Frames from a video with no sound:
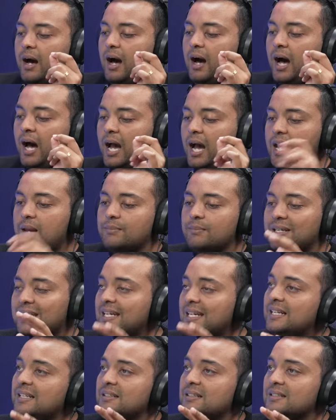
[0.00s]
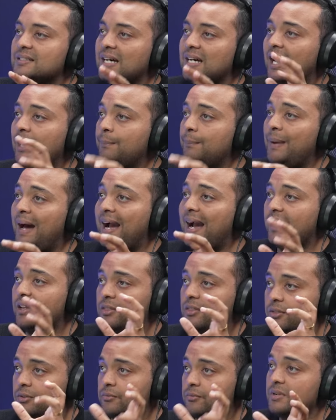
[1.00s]
I am keen to unpack
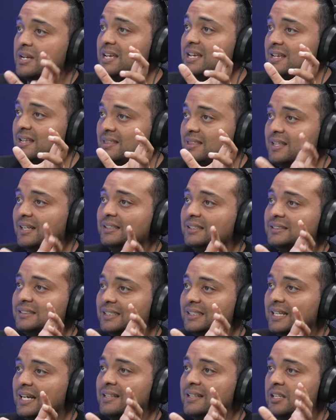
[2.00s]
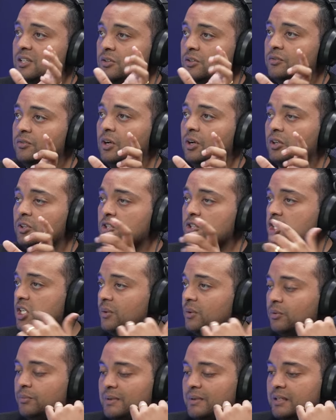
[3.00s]
three things today that you've got. You
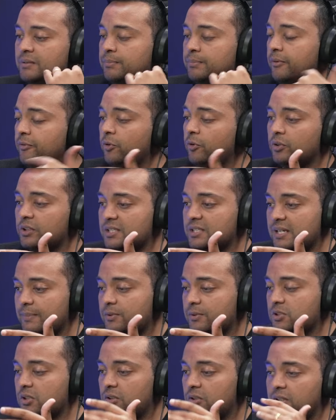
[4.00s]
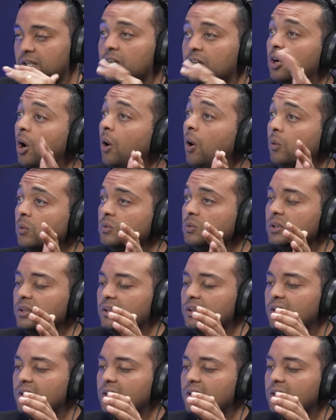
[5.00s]
shared with me before this episode, they're gold.